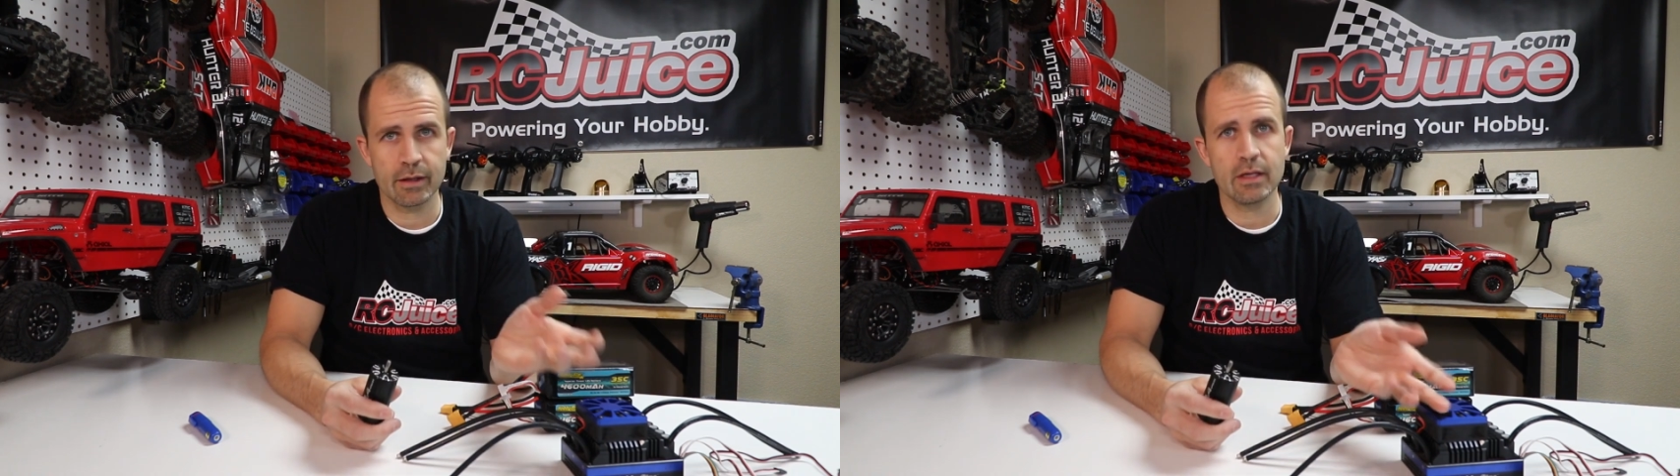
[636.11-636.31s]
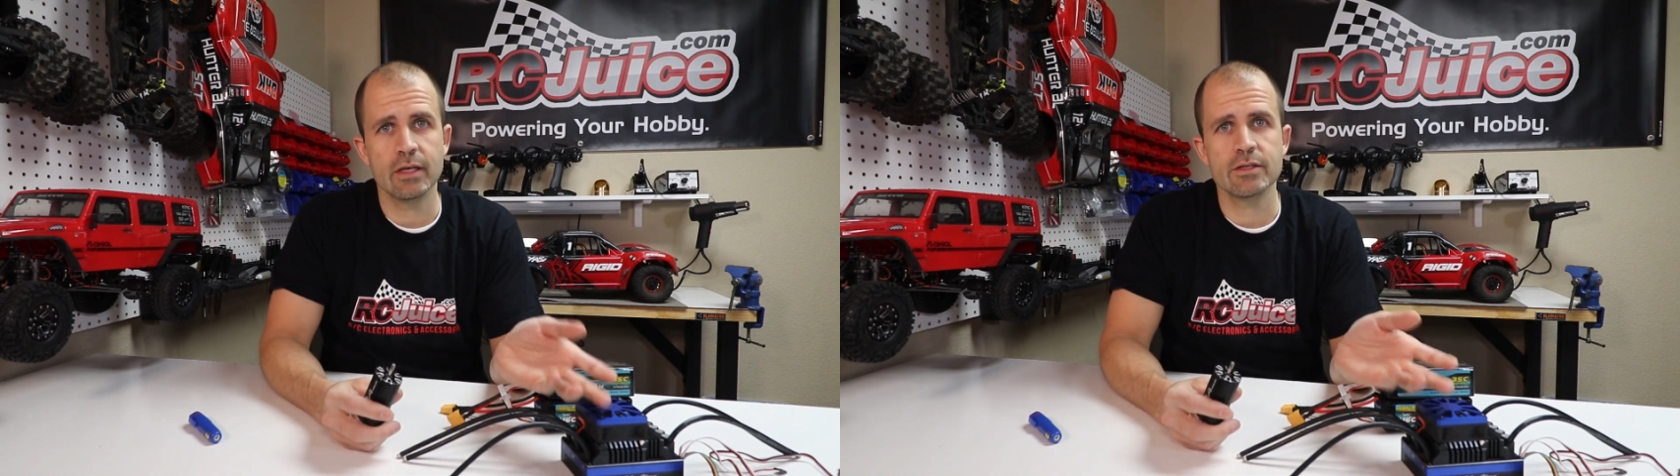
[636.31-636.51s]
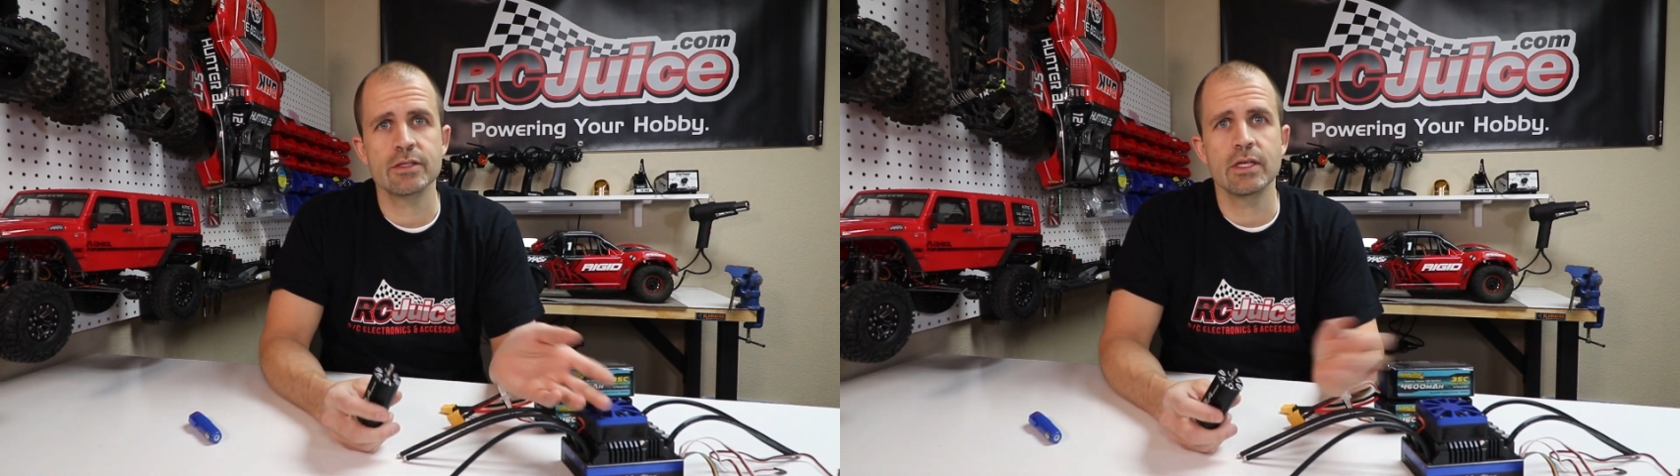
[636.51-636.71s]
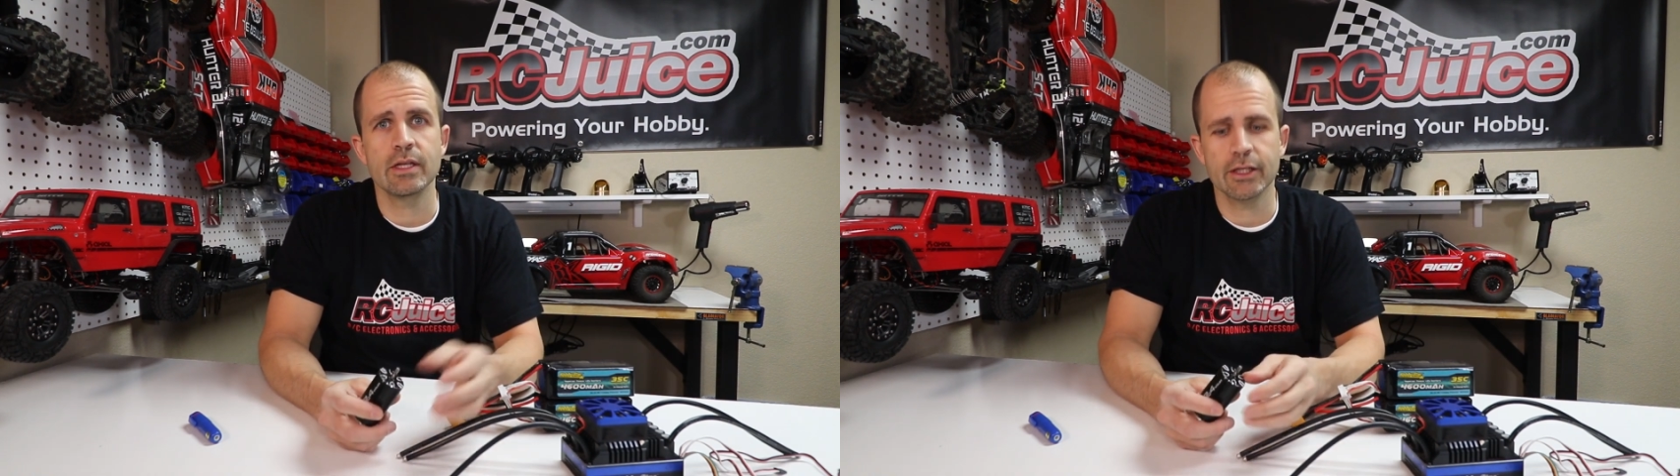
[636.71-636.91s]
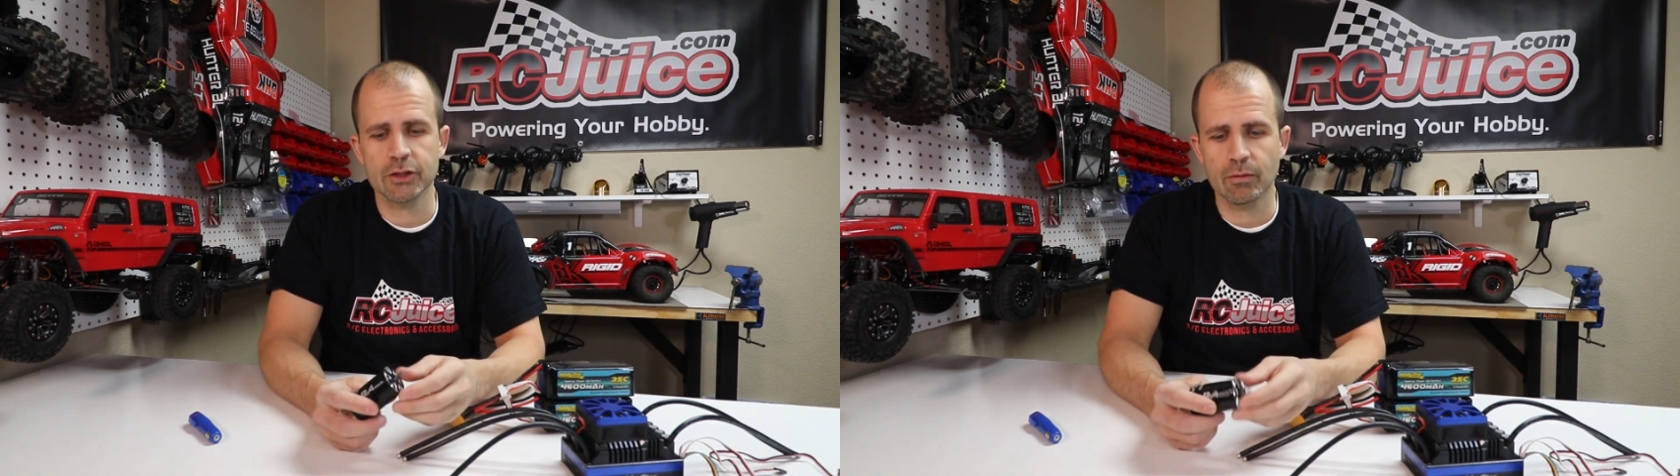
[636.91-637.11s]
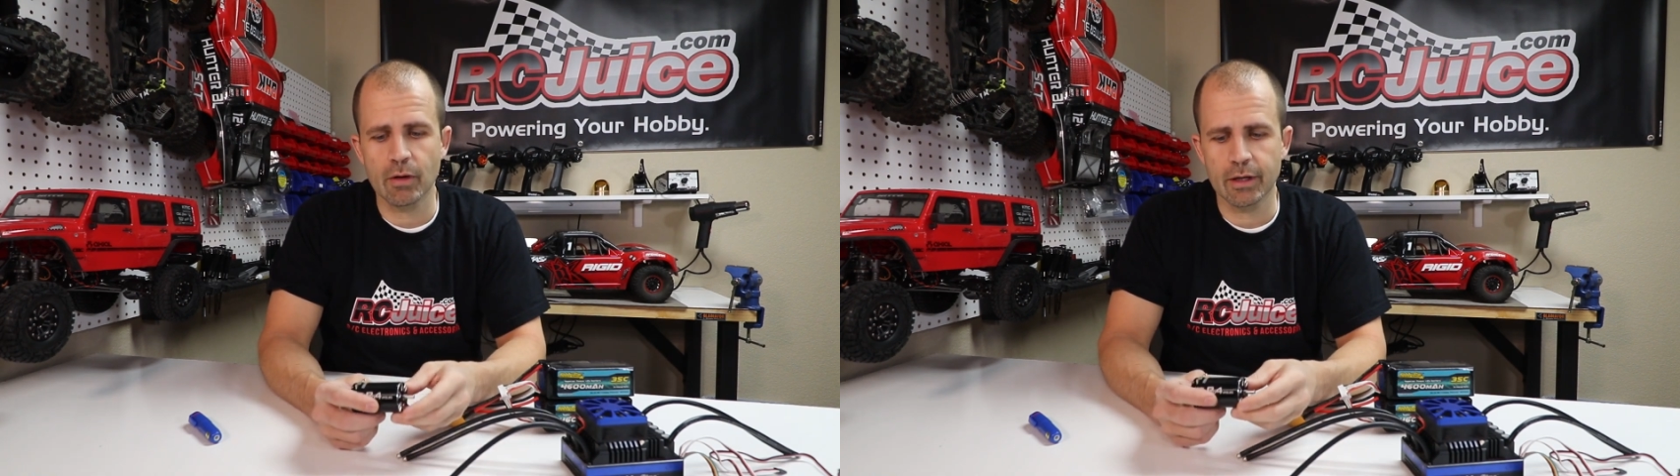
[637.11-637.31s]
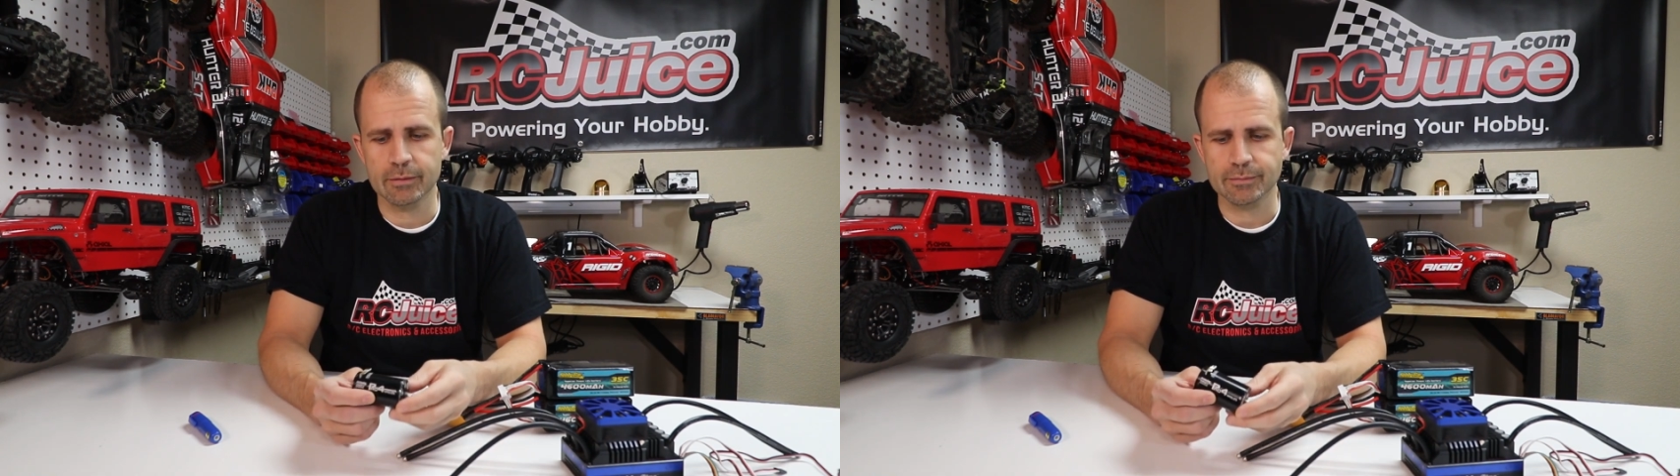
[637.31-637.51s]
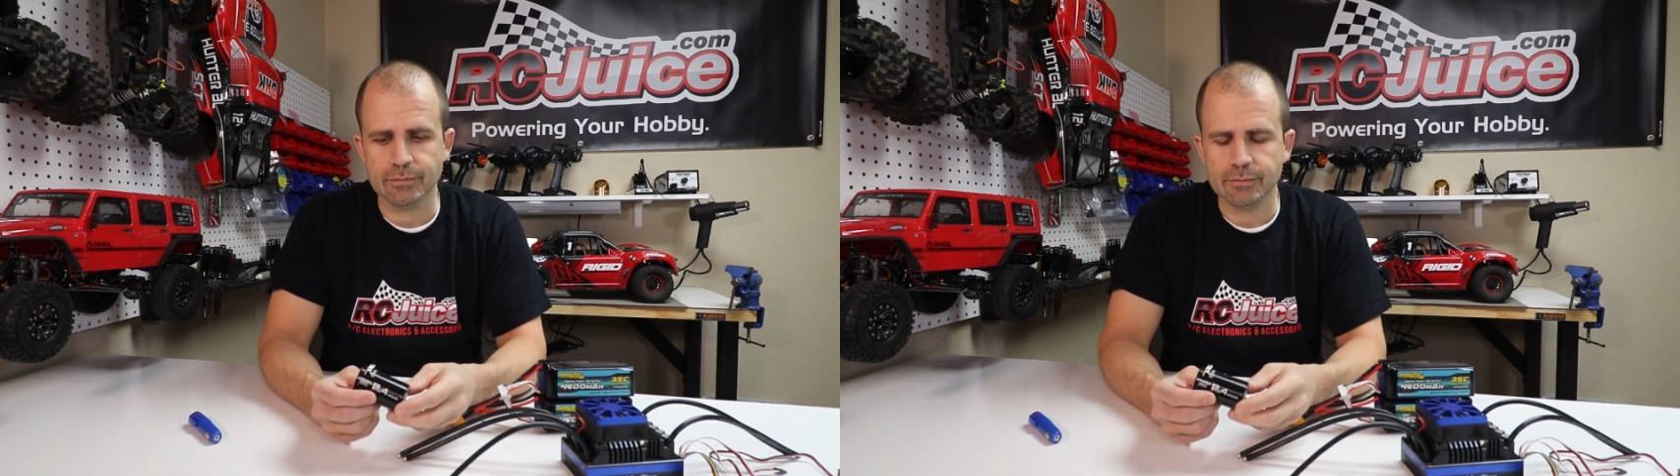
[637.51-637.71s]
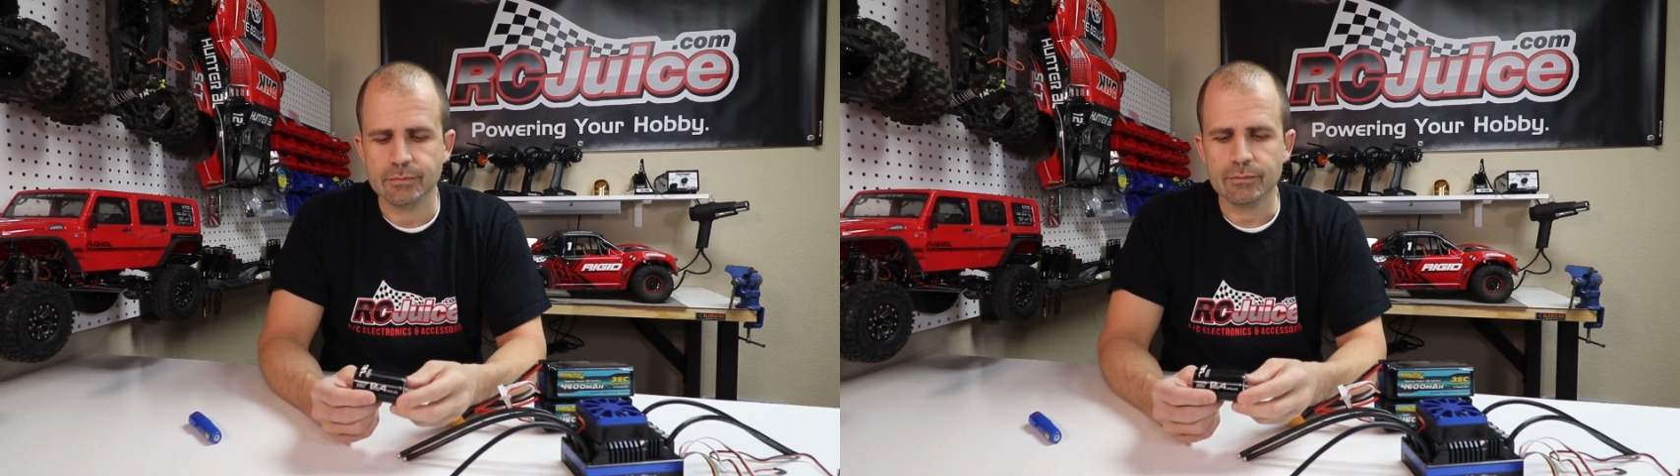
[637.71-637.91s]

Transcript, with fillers: the ESC that you're running.